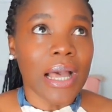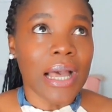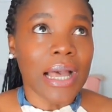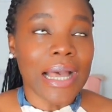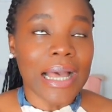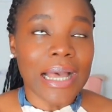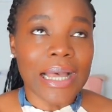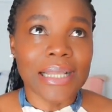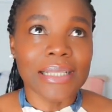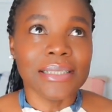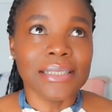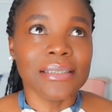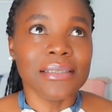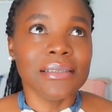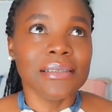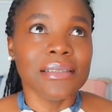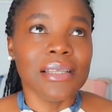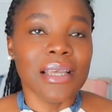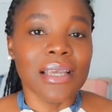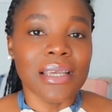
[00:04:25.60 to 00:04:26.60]
and
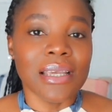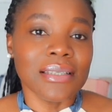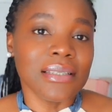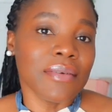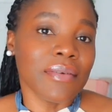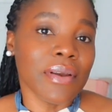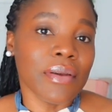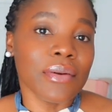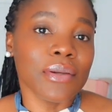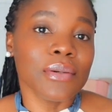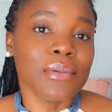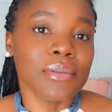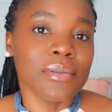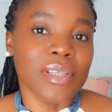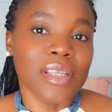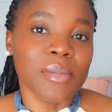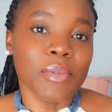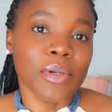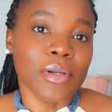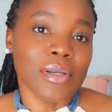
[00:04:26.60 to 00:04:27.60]
it's a very good
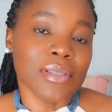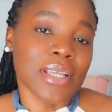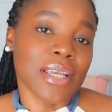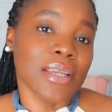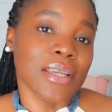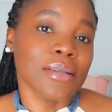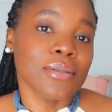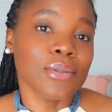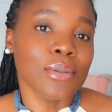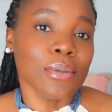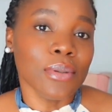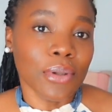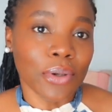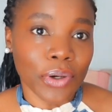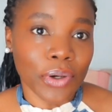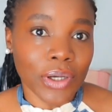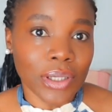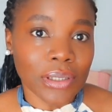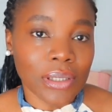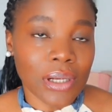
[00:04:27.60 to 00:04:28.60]
thing because I get to
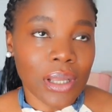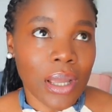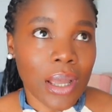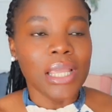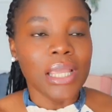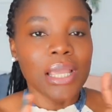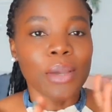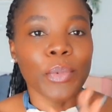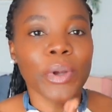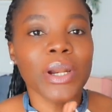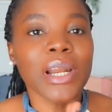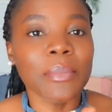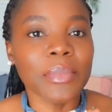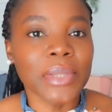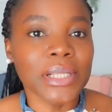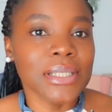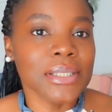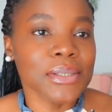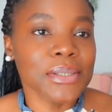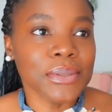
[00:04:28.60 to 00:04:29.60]
learn. When I'm
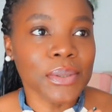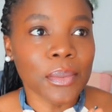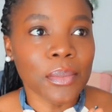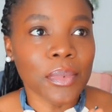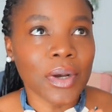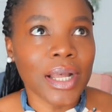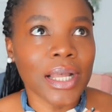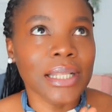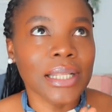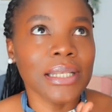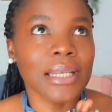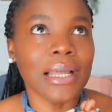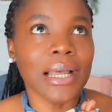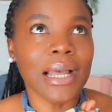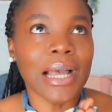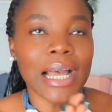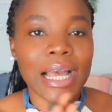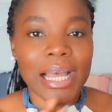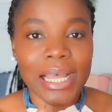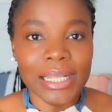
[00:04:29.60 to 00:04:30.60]
dating someone
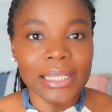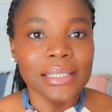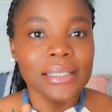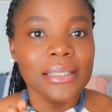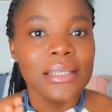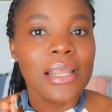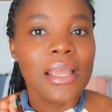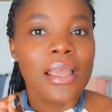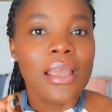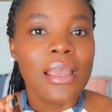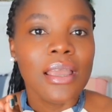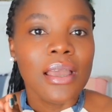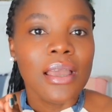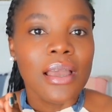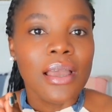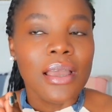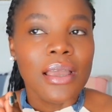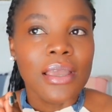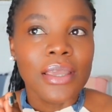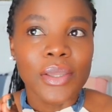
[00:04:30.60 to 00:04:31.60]
and
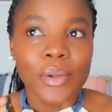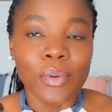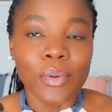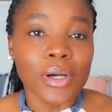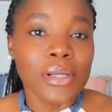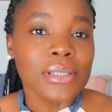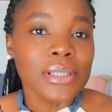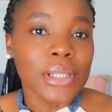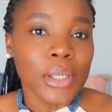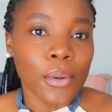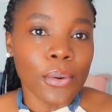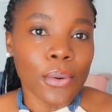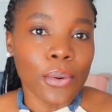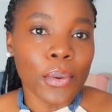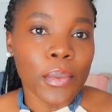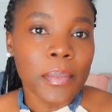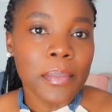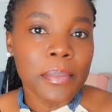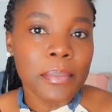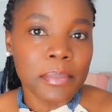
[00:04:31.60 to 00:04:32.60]
he wants a
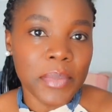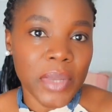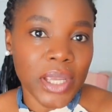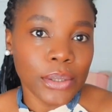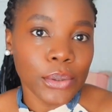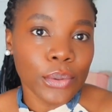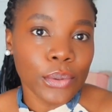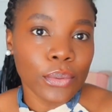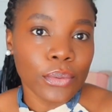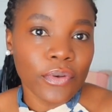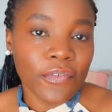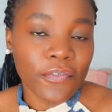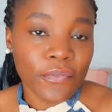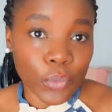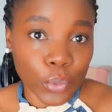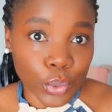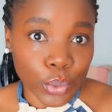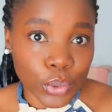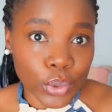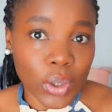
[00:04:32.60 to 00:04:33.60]
homemade
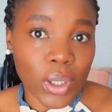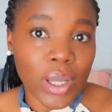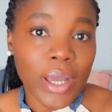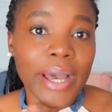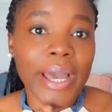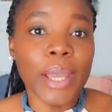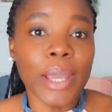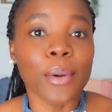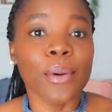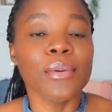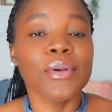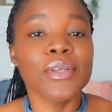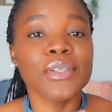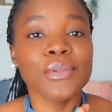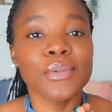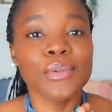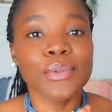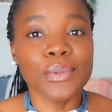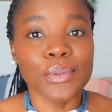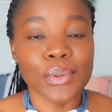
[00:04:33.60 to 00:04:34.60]
food, I always
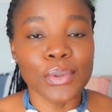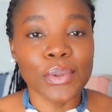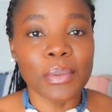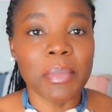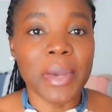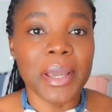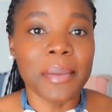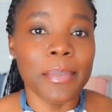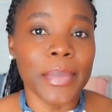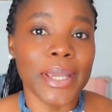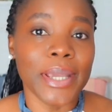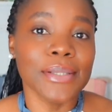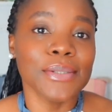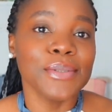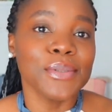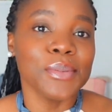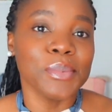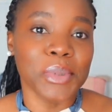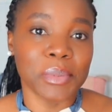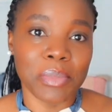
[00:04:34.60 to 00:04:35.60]
do my
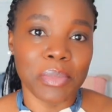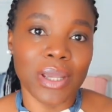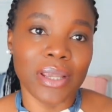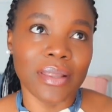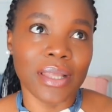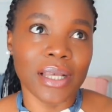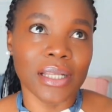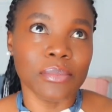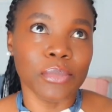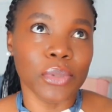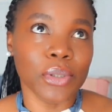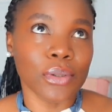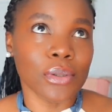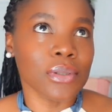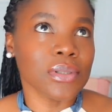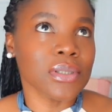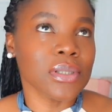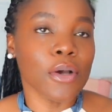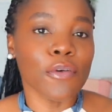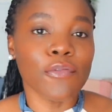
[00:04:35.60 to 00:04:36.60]
best to prepare that,
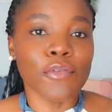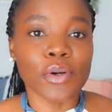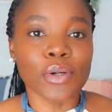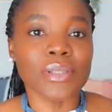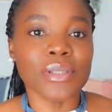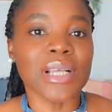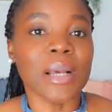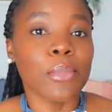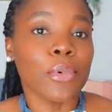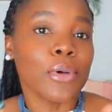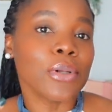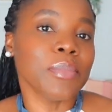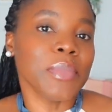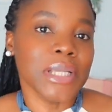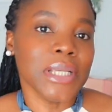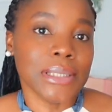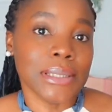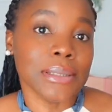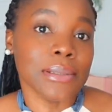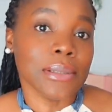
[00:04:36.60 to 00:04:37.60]
because of course I'm going to
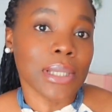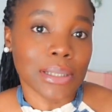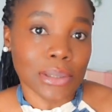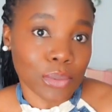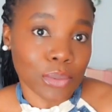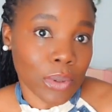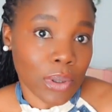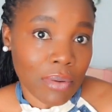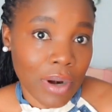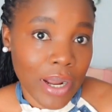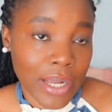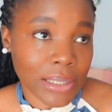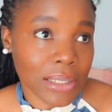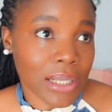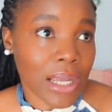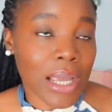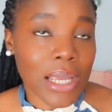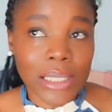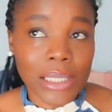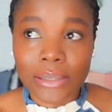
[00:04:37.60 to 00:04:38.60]
be eating as well, right?
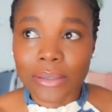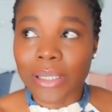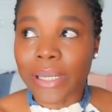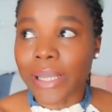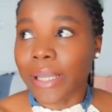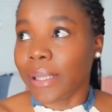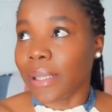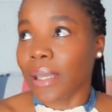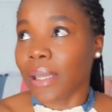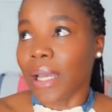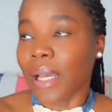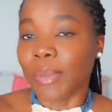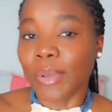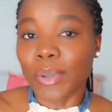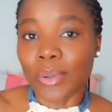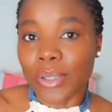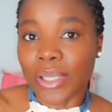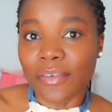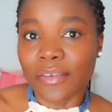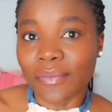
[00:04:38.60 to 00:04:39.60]
It's not like I'm
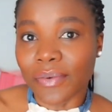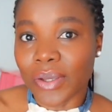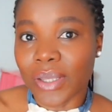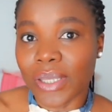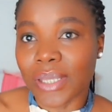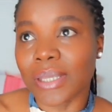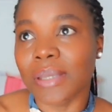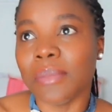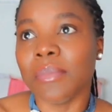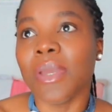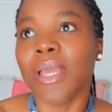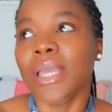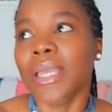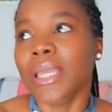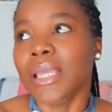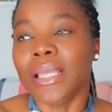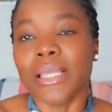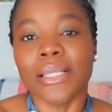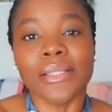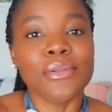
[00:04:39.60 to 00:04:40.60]
cooking for him,
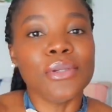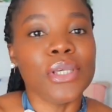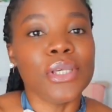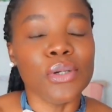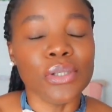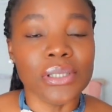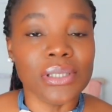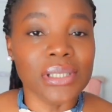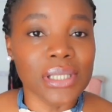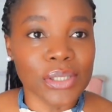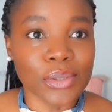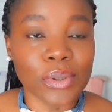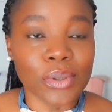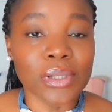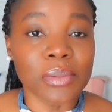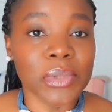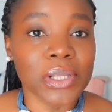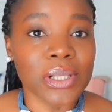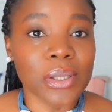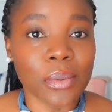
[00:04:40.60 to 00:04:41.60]
he's going
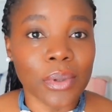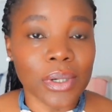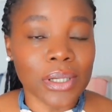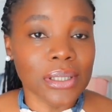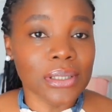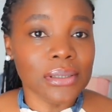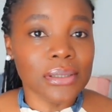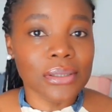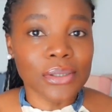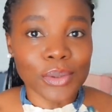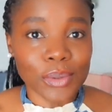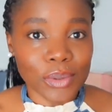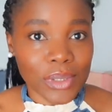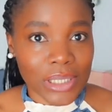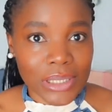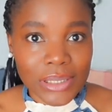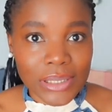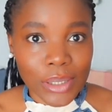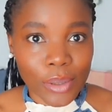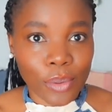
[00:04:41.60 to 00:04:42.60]
to be the one to
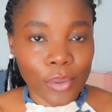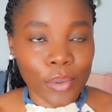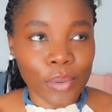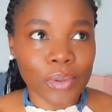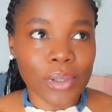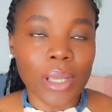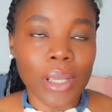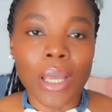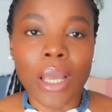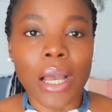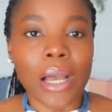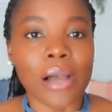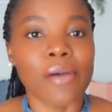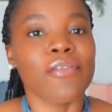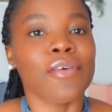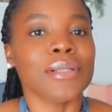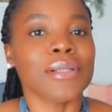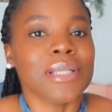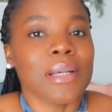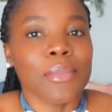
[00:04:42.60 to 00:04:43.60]
eat alone. Of
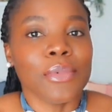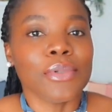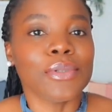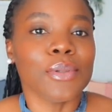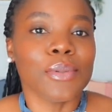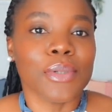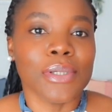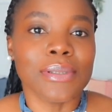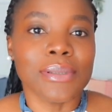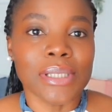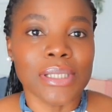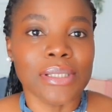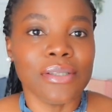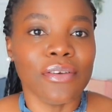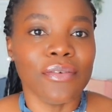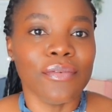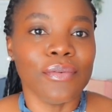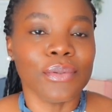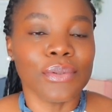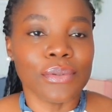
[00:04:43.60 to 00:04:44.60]
course I'm also going to eat
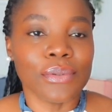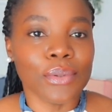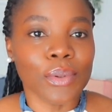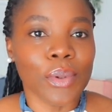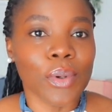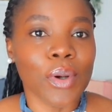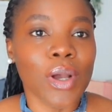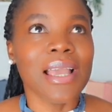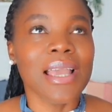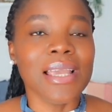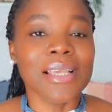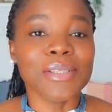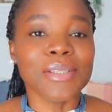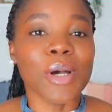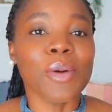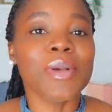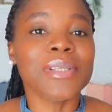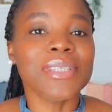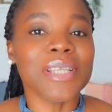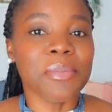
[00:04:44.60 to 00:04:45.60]
the food, so it's
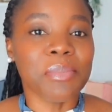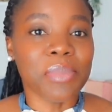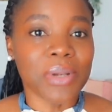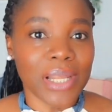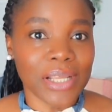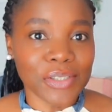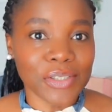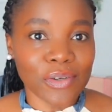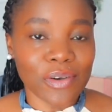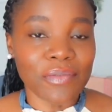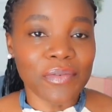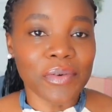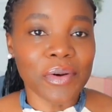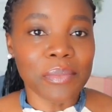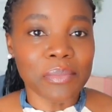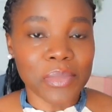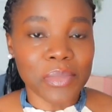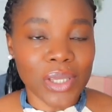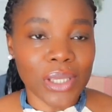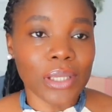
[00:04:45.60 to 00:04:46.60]
always a pleasure for
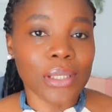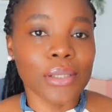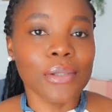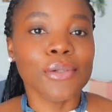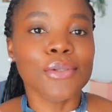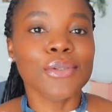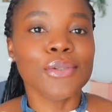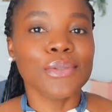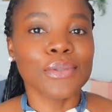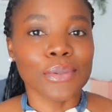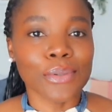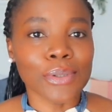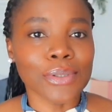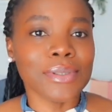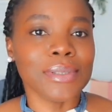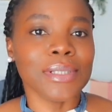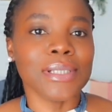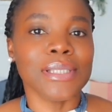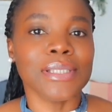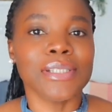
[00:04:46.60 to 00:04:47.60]
me to go
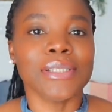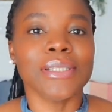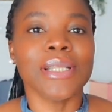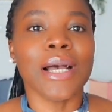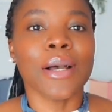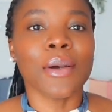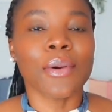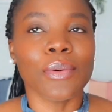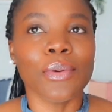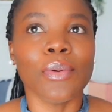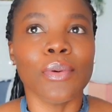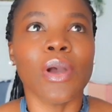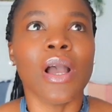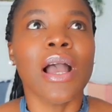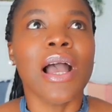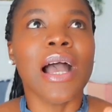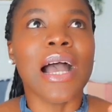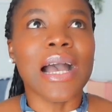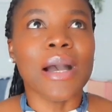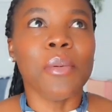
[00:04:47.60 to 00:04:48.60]
to the kitchen and cook.
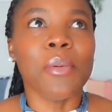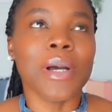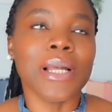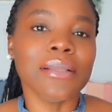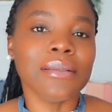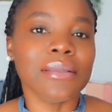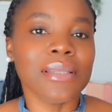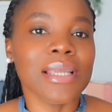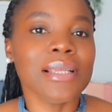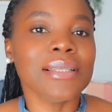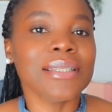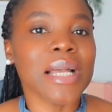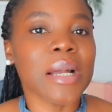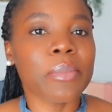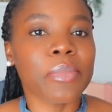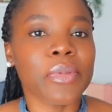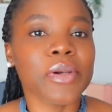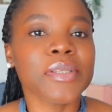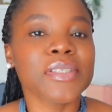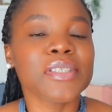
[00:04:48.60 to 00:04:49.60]
And one thing
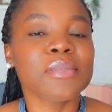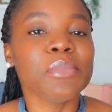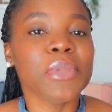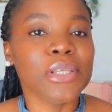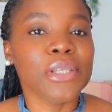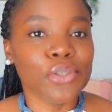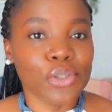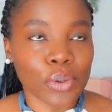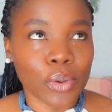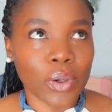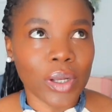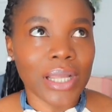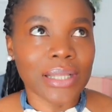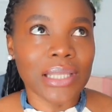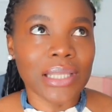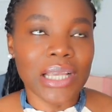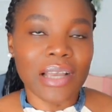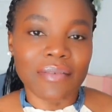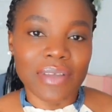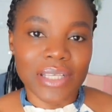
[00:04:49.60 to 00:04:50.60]
that brings me joy, I
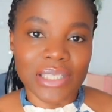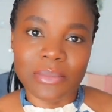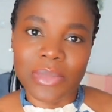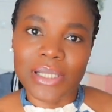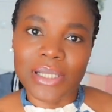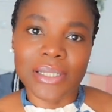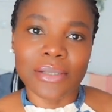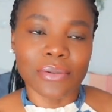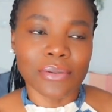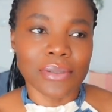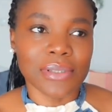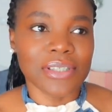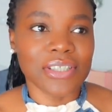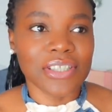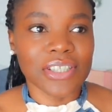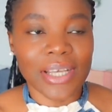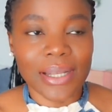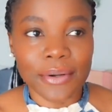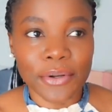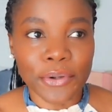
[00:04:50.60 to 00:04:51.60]
think I've explained it on this
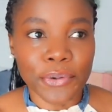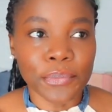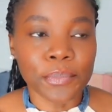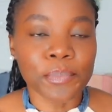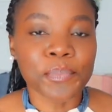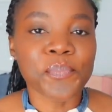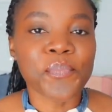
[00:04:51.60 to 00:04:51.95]
channel,